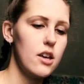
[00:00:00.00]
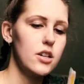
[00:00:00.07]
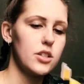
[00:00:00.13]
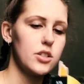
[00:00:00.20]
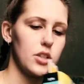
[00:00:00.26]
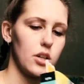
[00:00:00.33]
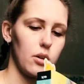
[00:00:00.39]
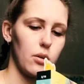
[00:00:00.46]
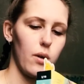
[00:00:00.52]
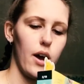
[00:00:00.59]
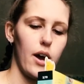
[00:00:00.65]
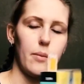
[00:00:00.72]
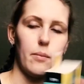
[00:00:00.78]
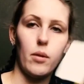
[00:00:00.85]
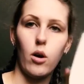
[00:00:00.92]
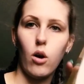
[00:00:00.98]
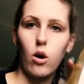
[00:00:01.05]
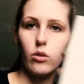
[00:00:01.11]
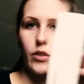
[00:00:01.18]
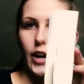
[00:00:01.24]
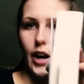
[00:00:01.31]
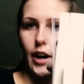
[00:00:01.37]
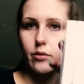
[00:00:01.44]
so I'm
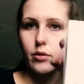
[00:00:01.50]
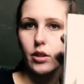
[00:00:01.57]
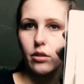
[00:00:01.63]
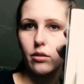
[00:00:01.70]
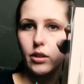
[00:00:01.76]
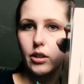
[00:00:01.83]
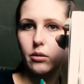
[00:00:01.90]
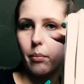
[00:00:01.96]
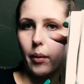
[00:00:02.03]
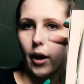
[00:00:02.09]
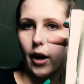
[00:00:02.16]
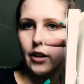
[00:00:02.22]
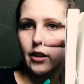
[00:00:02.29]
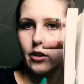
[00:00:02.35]
over halfway through but